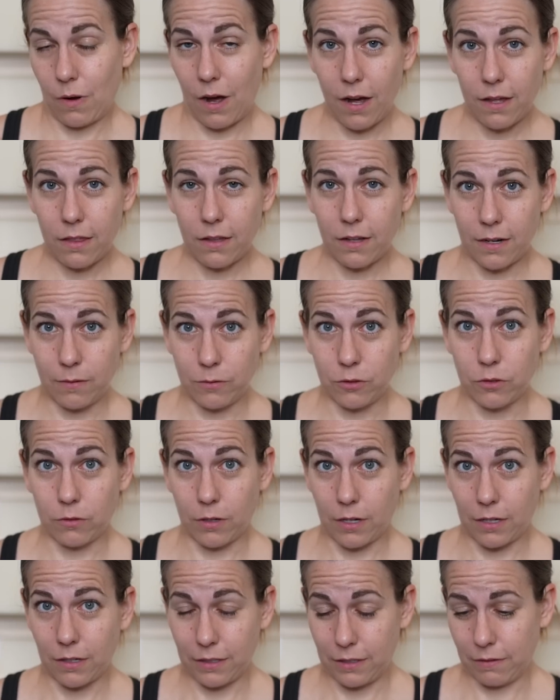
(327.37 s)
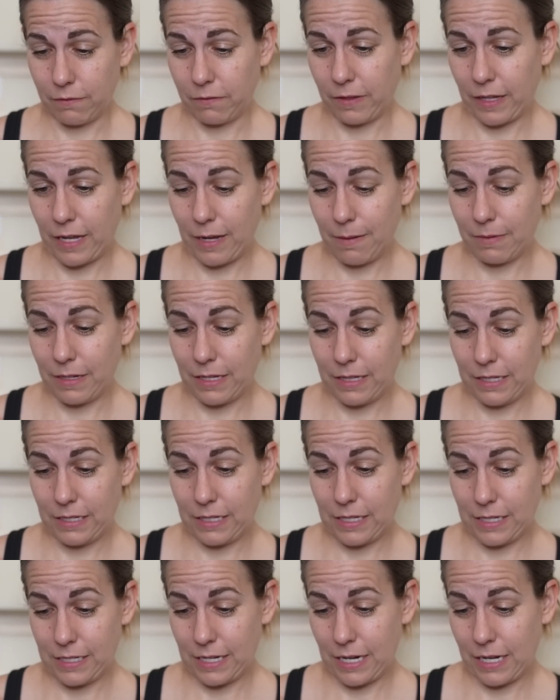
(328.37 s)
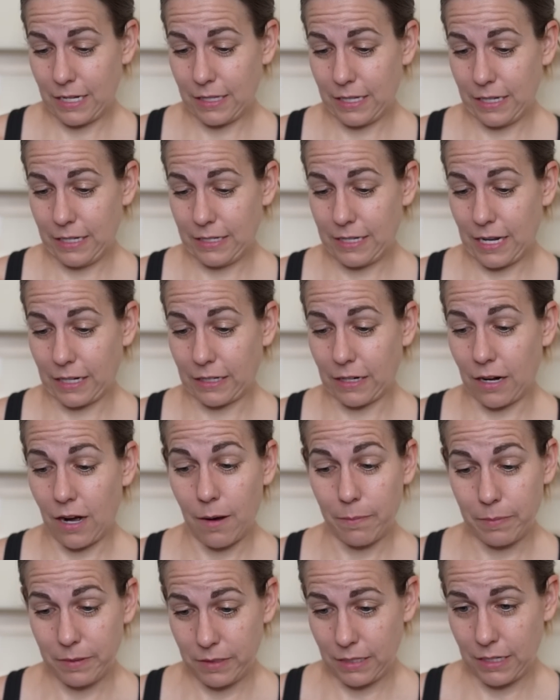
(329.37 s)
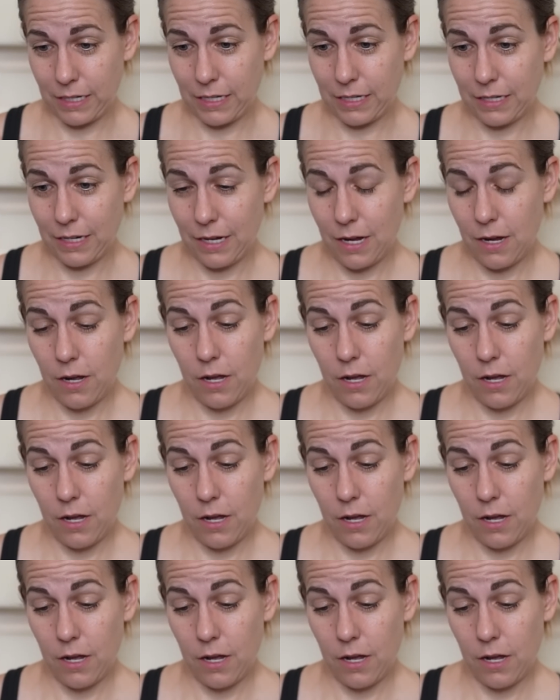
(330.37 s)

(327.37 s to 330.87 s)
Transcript: So I thought I was chronically inflamed, and this is saying the exact opposite.